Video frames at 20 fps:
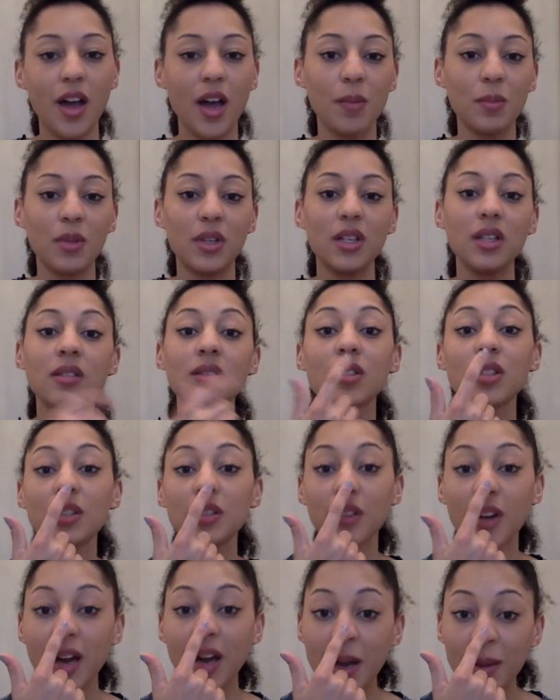I'm on
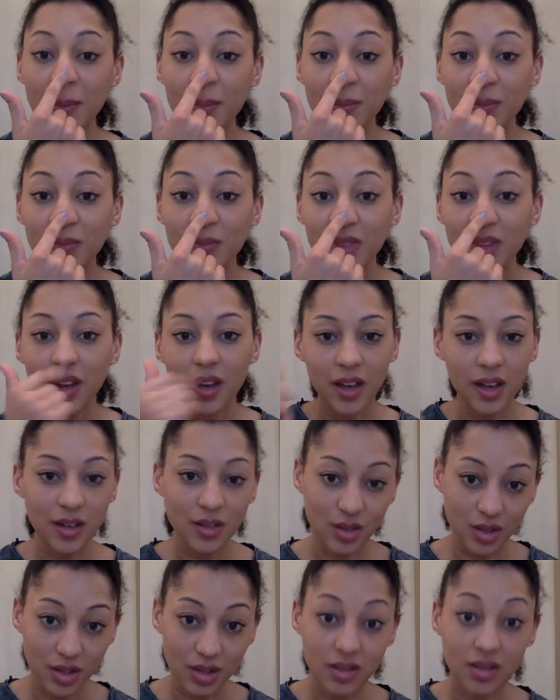Instagram,
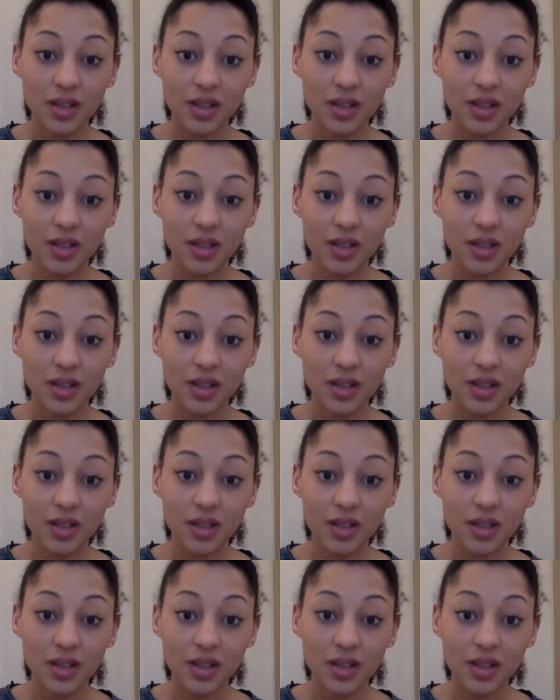HG